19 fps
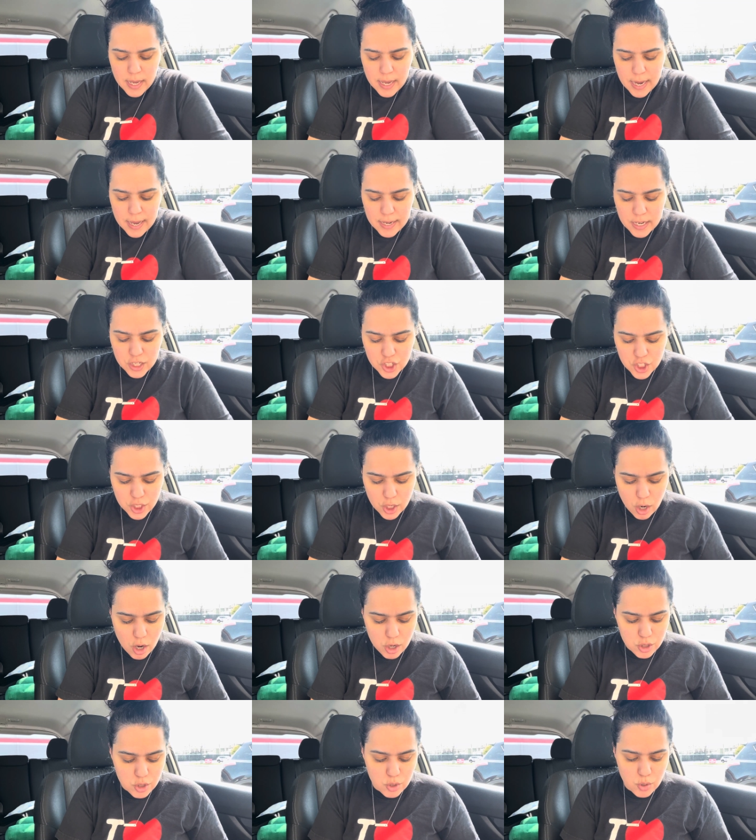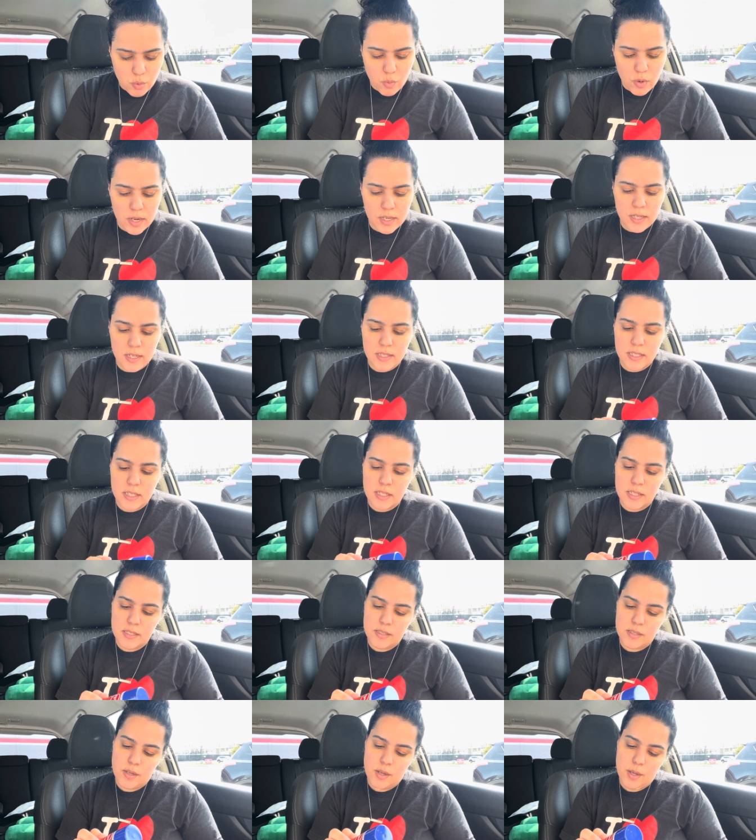And then she also wanted
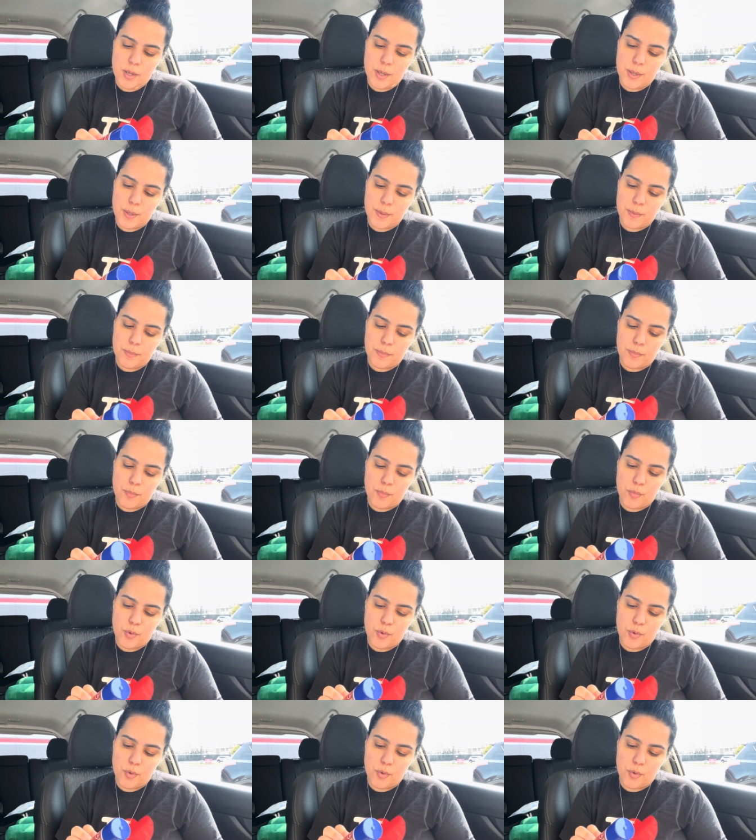these um,